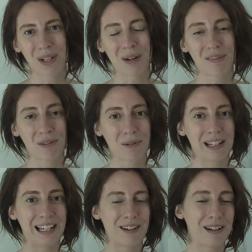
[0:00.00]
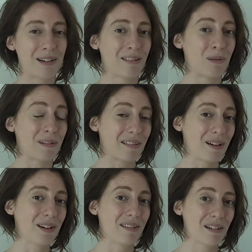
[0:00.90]
You have to really learn how to
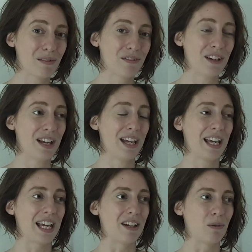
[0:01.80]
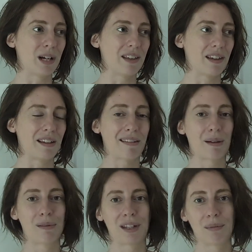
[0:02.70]
assert yourself in a way that is
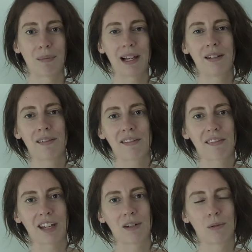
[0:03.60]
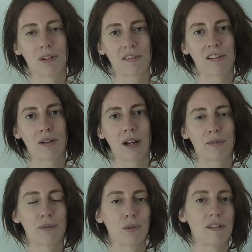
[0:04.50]
healthy and balanced in order to
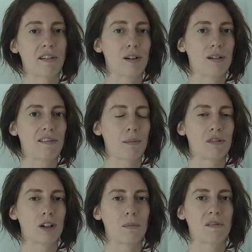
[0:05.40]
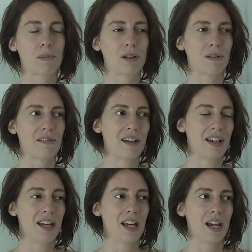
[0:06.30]
have your voice heard sometimes, because
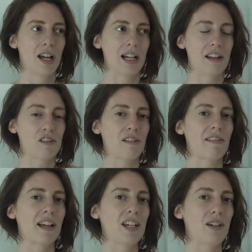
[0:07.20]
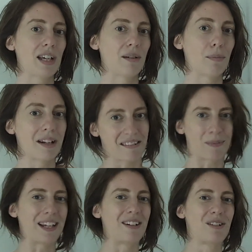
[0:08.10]
let's just say you get
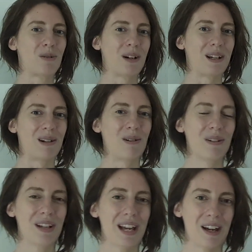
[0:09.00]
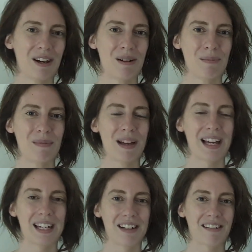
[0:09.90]
mansplained quite a lot,
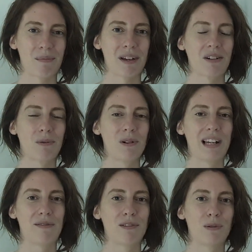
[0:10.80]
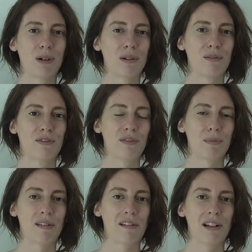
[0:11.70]
and it doesn't matter what level of
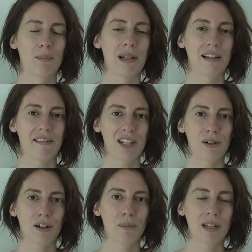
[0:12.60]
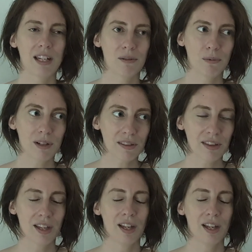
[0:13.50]
musical ability you come in with,